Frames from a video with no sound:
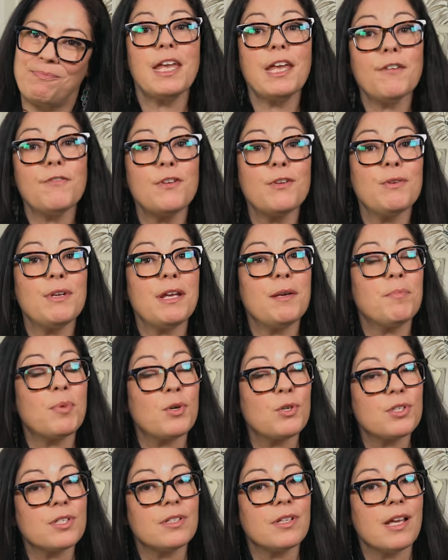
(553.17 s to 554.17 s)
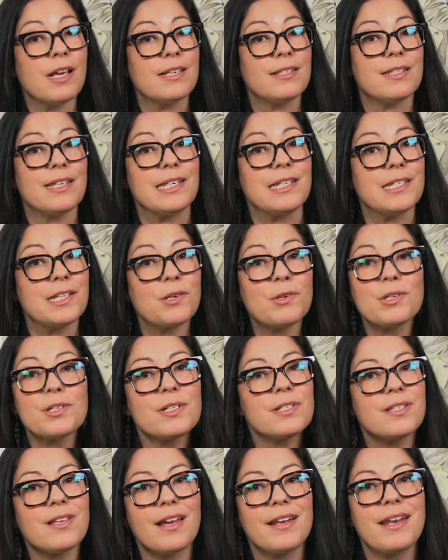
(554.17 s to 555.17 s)
If you need personalized interior
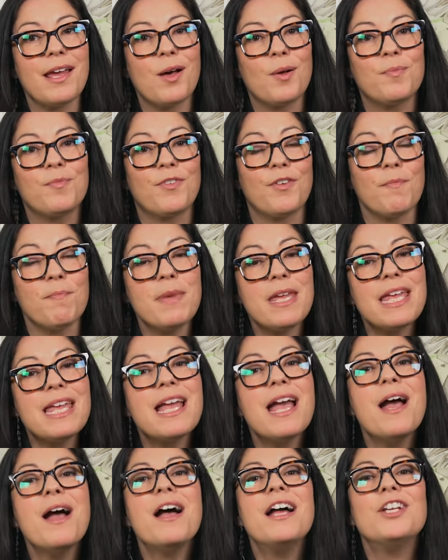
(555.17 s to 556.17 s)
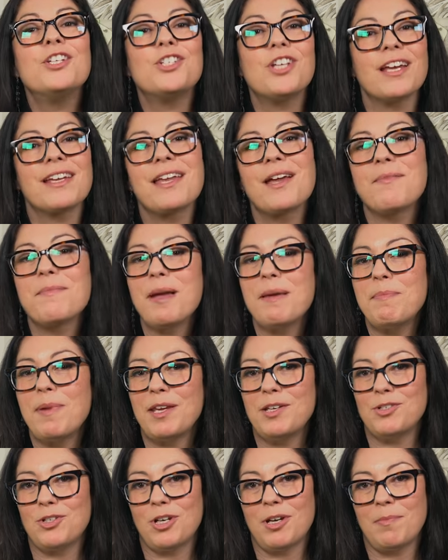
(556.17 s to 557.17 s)
design help from me, check out my
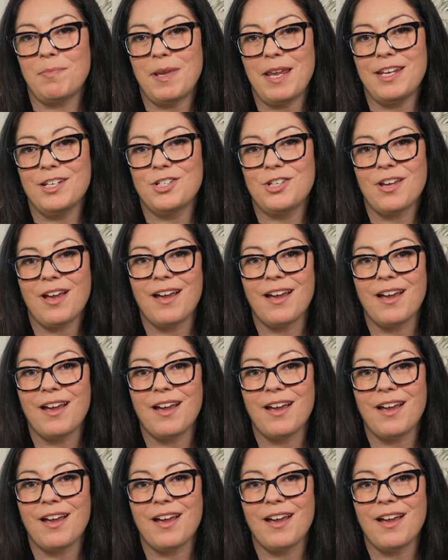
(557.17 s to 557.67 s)
Patreon page.